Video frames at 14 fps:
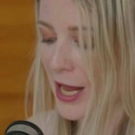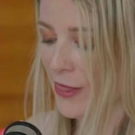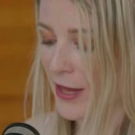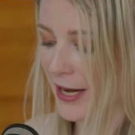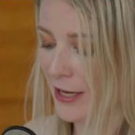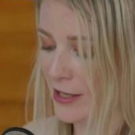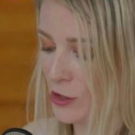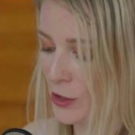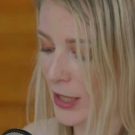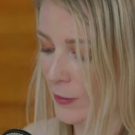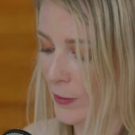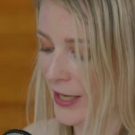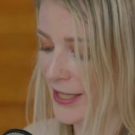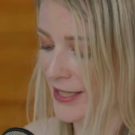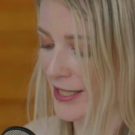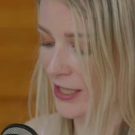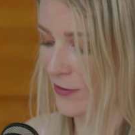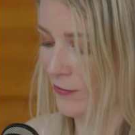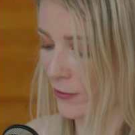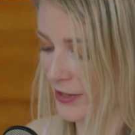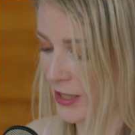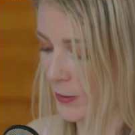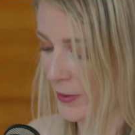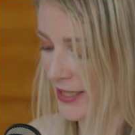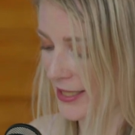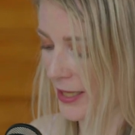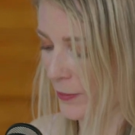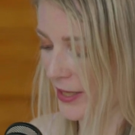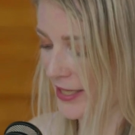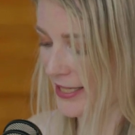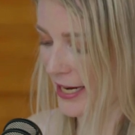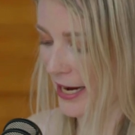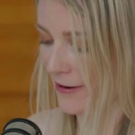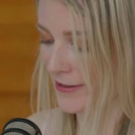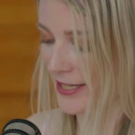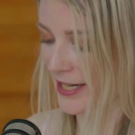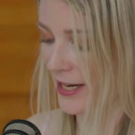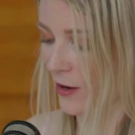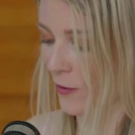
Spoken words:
Thank you to Trail Appliances, Fortis BC, BC Housing,